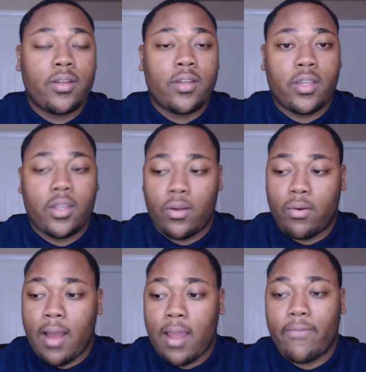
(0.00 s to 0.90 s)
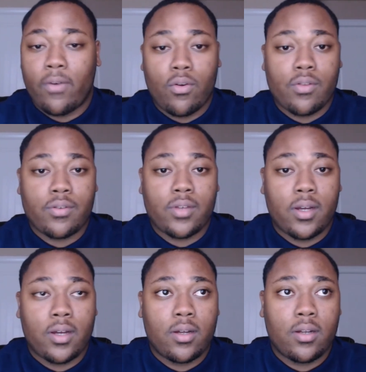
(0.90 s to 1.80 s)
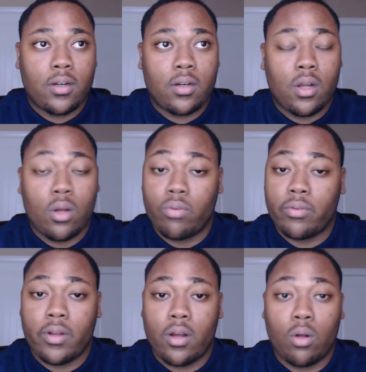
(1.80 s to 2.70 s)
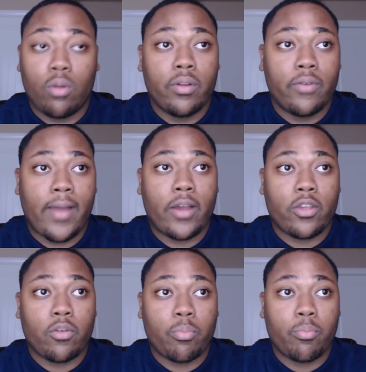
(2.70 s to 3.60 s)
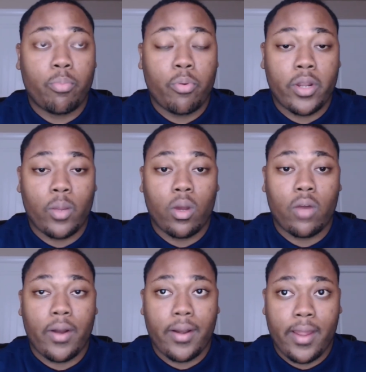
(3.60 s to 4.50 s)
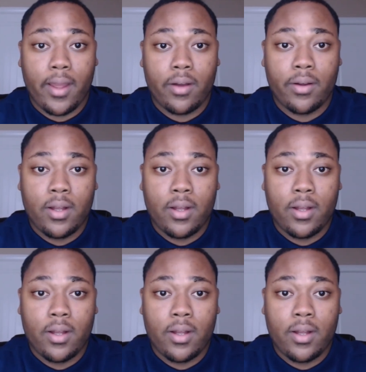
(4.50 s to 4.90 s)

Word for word: You know, iPhones uh, holding, holding their value pretty well right now.